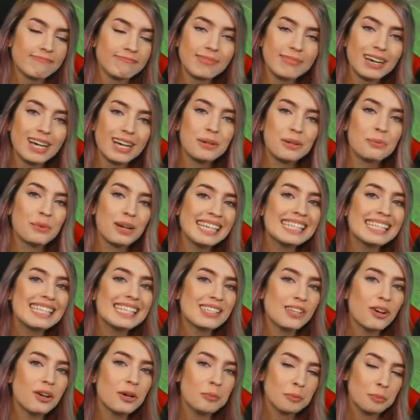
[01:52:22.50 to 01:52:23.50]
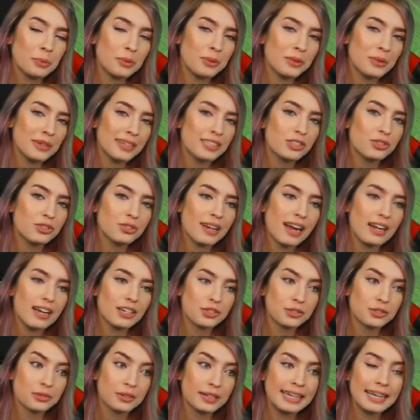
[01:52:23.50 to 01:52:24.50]
rates are pretty
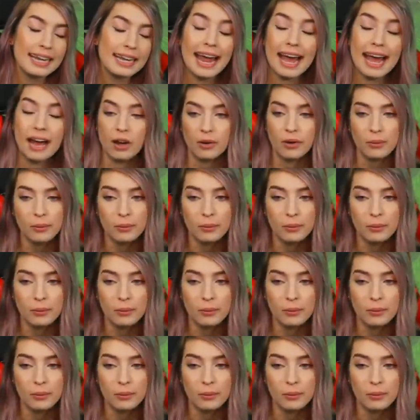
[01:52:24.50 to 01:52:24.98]
trash right now.